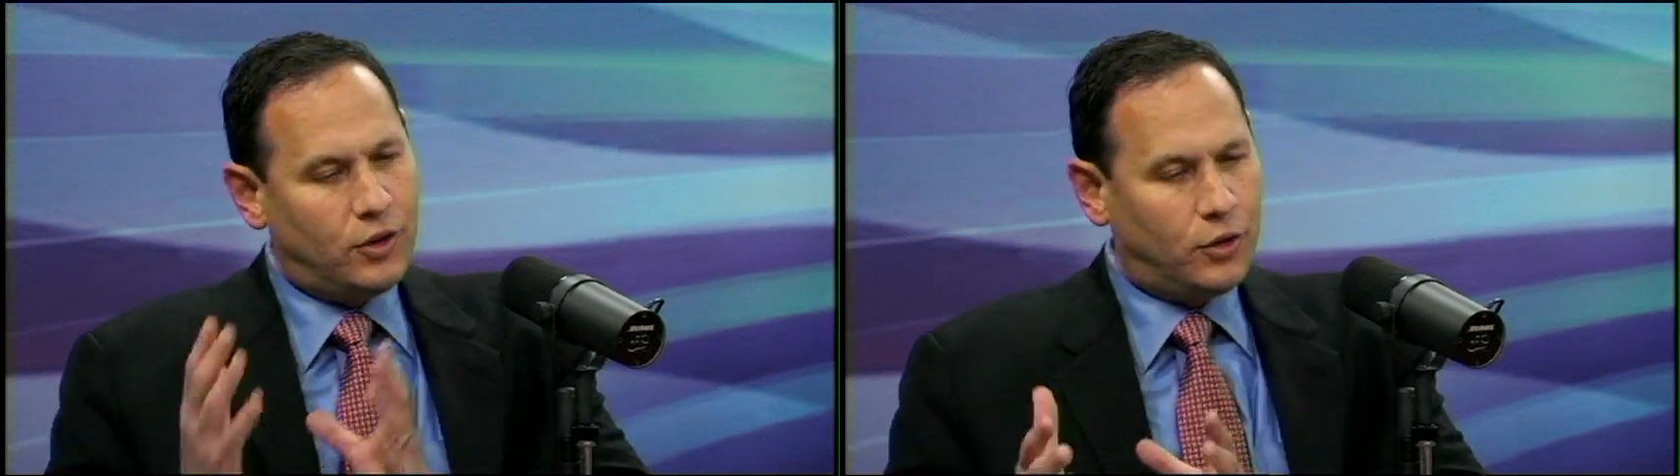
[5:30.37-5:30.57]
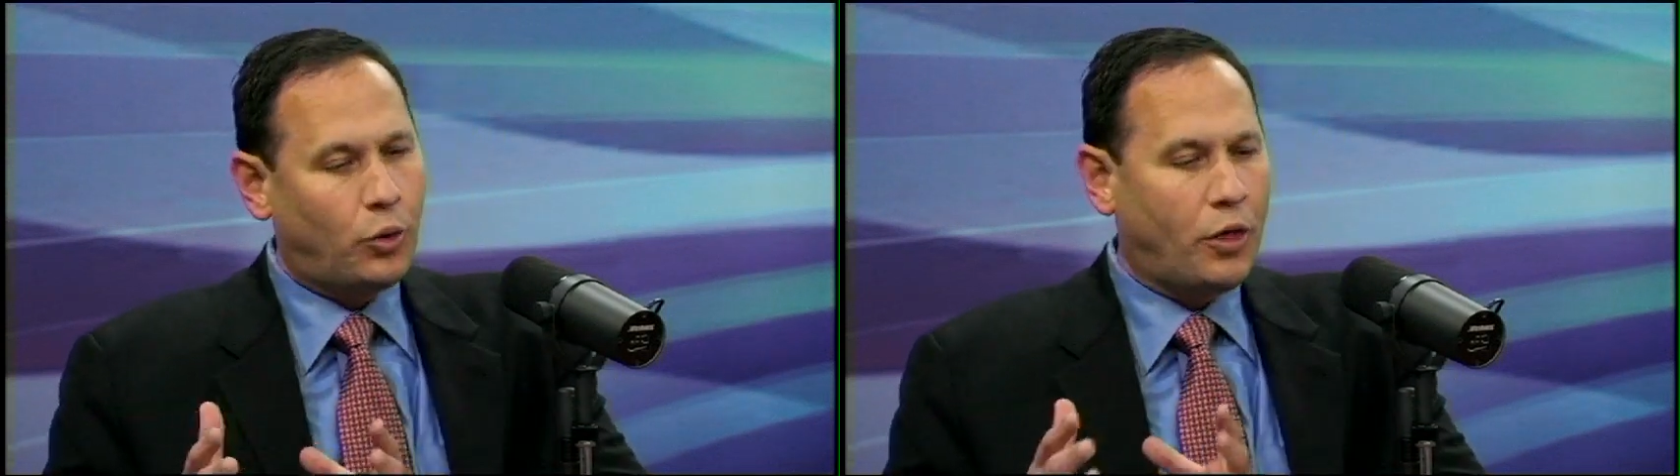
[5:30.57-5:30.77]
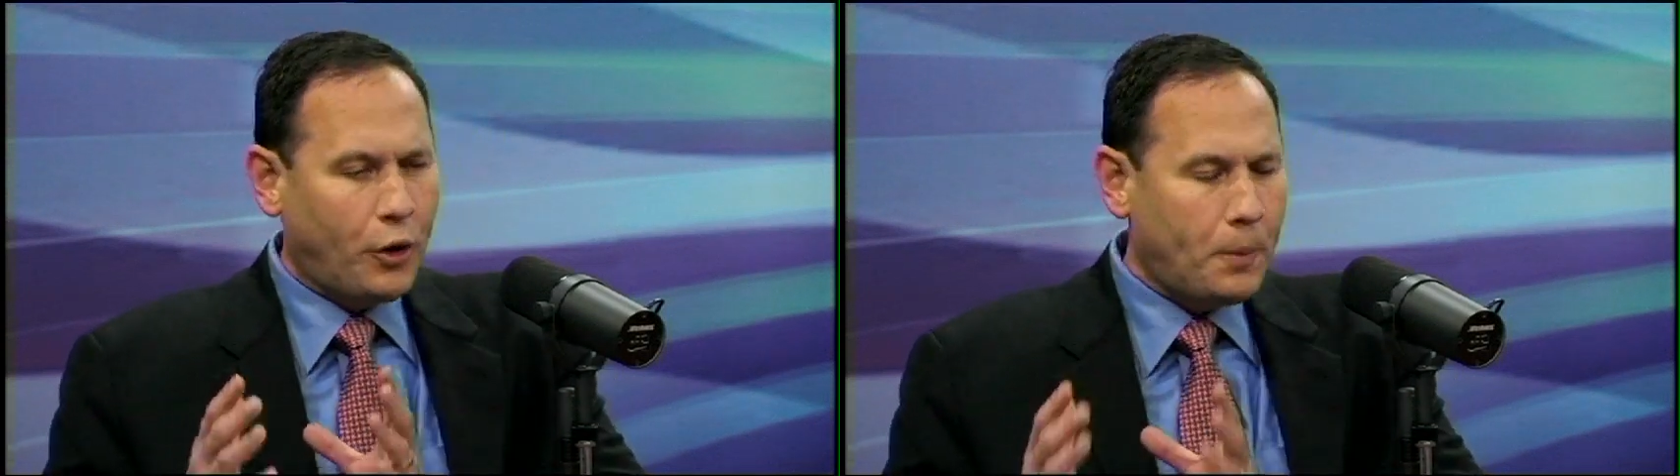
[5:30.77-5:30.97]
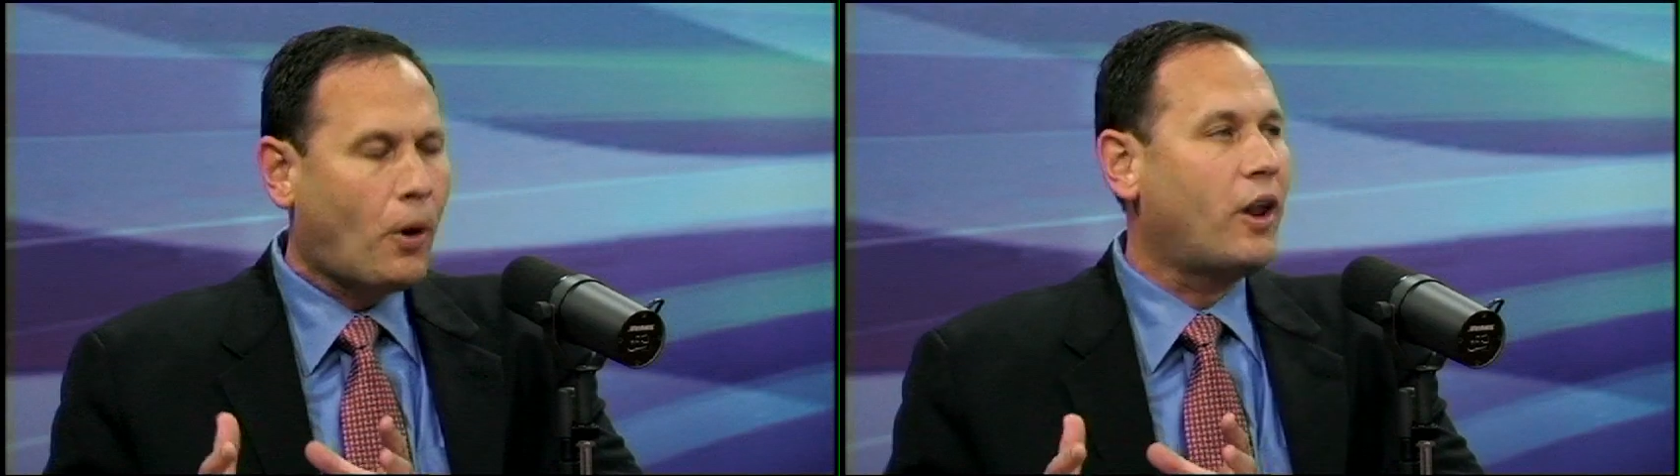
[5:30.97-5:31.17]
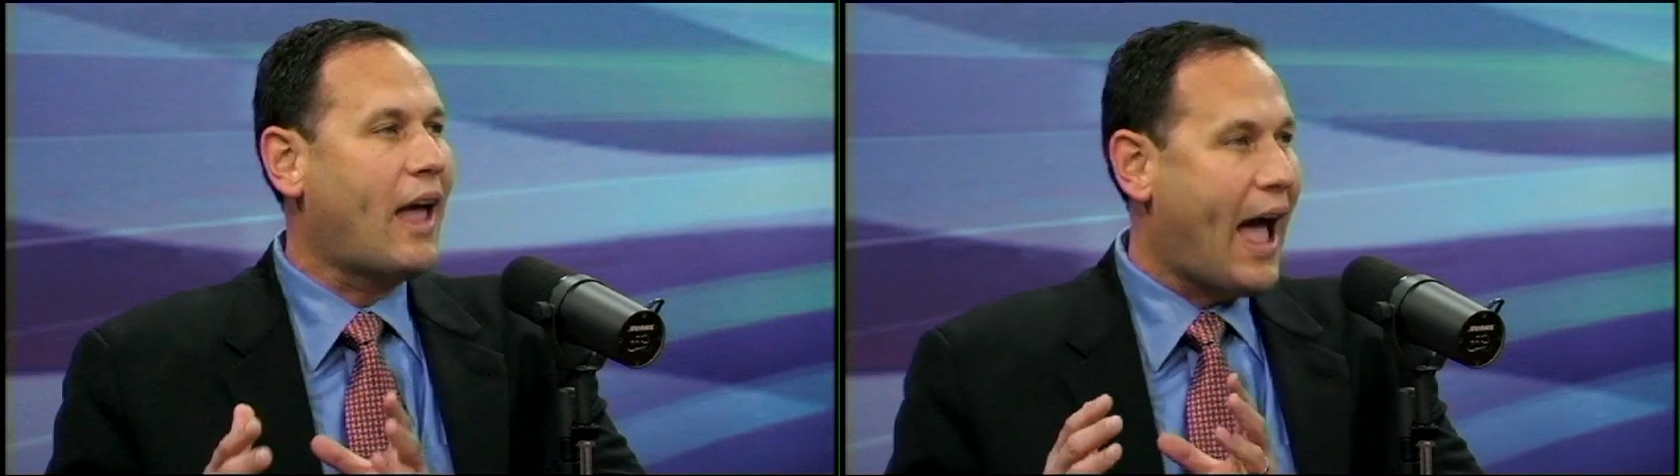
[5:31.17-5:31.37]
sort of
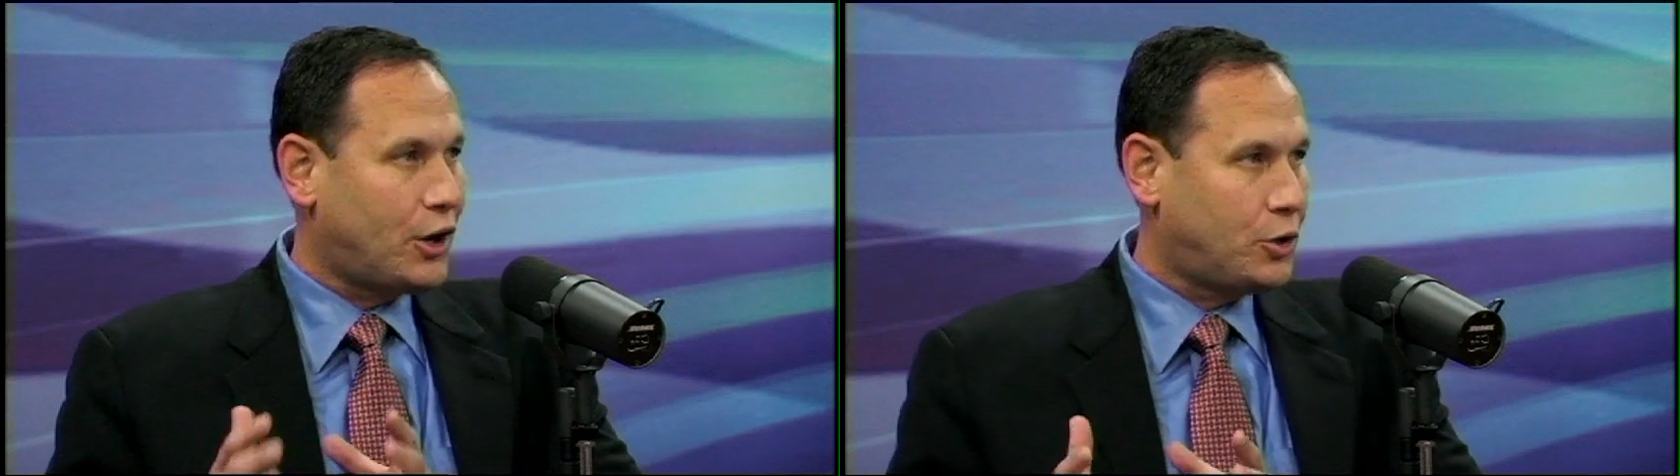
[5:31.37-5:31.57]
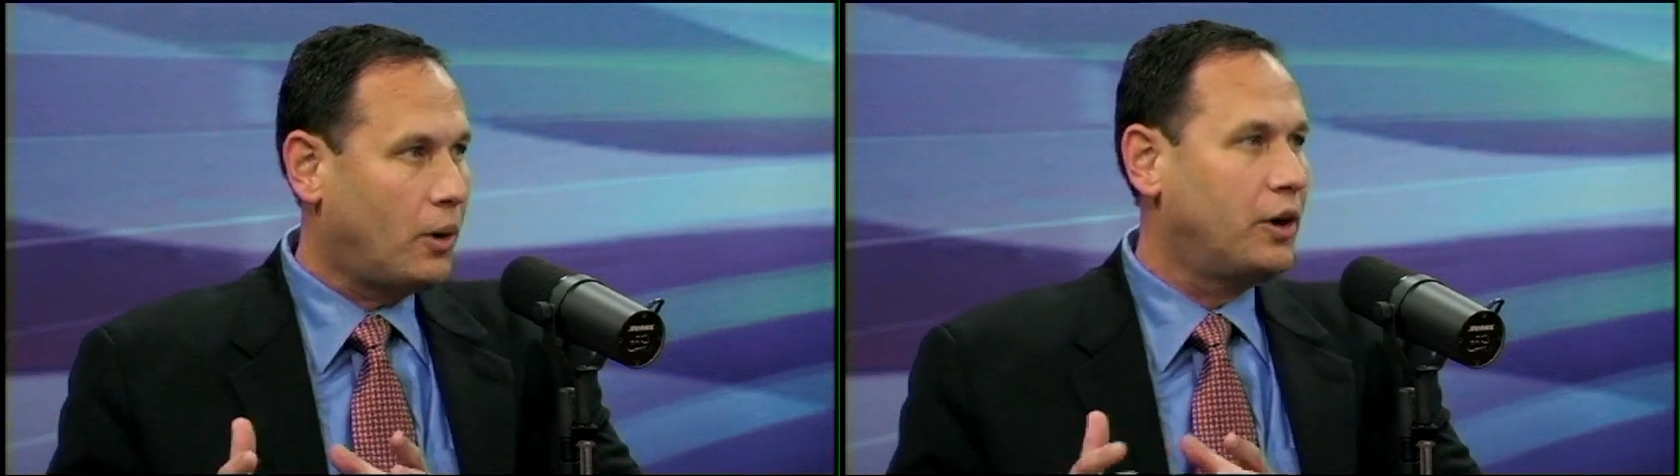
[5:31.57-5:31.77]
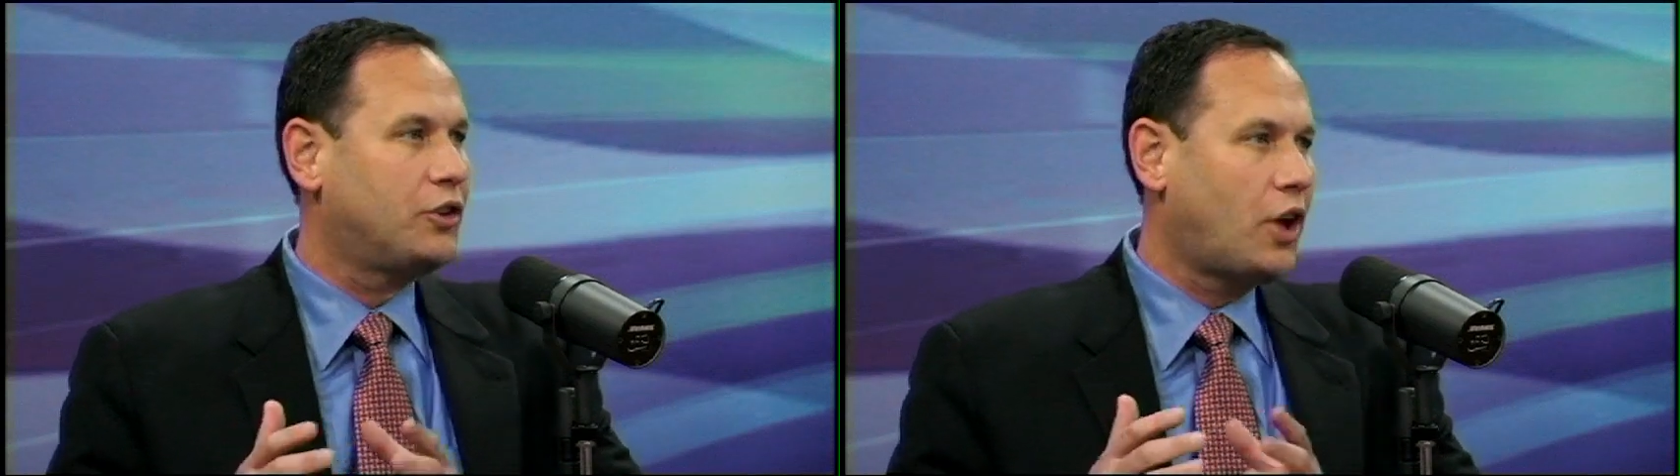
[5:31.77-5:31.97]
third-party actuaries